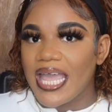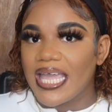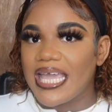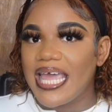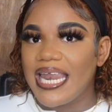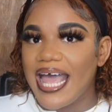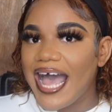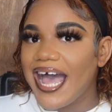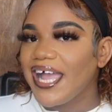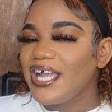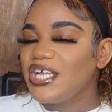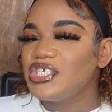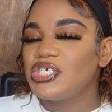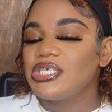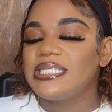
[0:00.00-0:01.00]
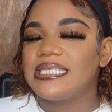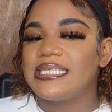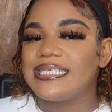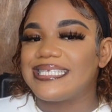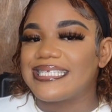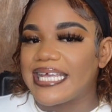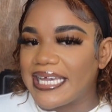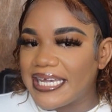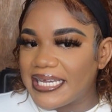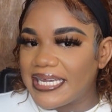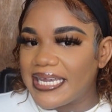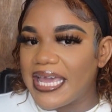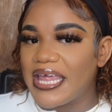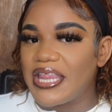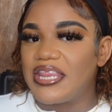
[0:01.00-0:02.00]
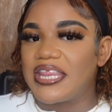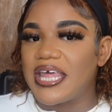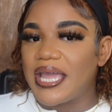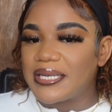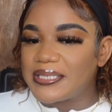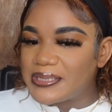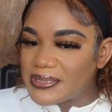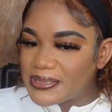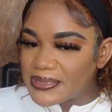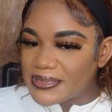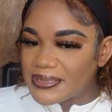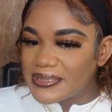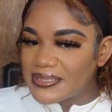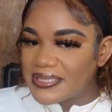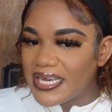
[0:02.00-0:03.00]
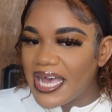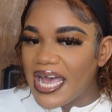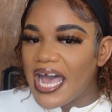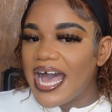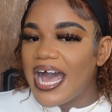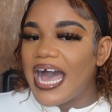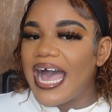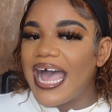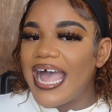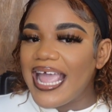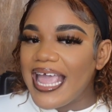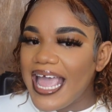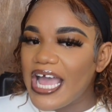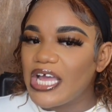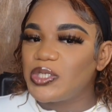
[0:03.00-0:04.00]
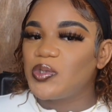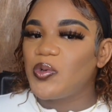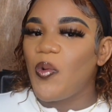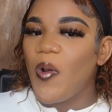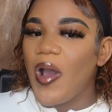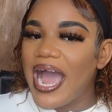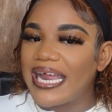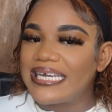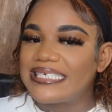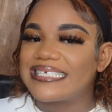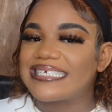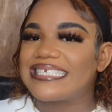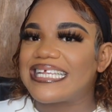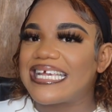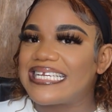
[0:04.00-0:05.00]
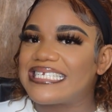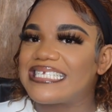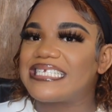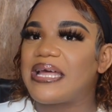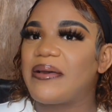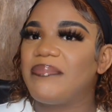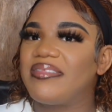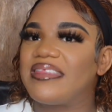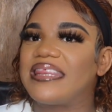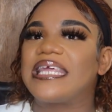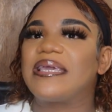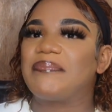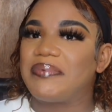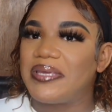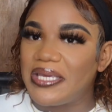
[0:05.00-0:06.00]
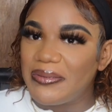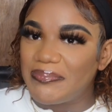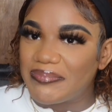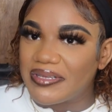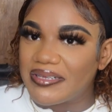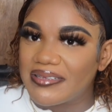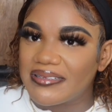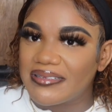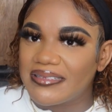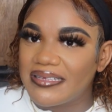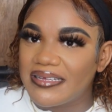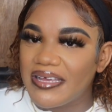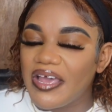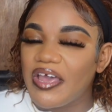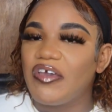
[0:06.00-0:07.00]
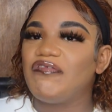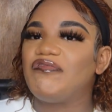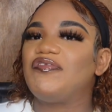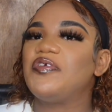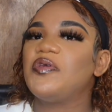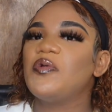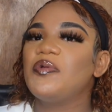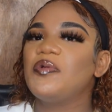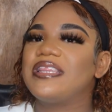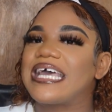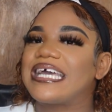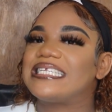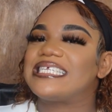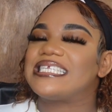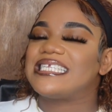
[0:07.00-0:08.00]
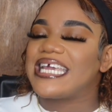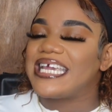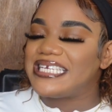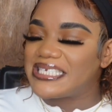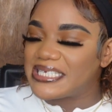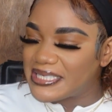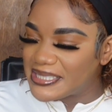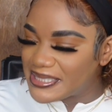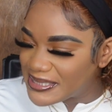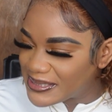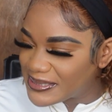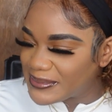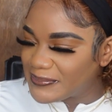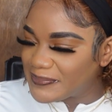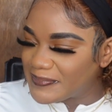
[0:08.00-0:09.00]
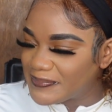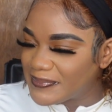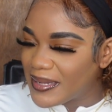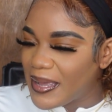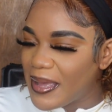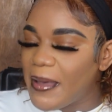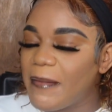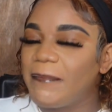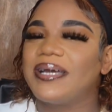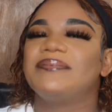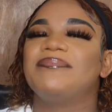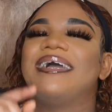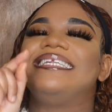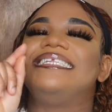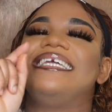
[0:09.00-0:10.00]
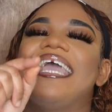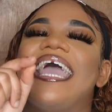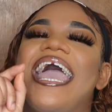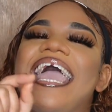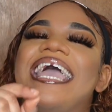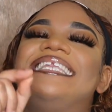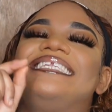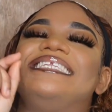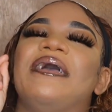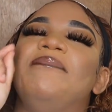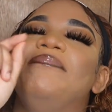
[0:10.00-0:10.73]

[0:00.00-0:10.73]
Can I just say that I had 200 and something people view that status, but my dear, at the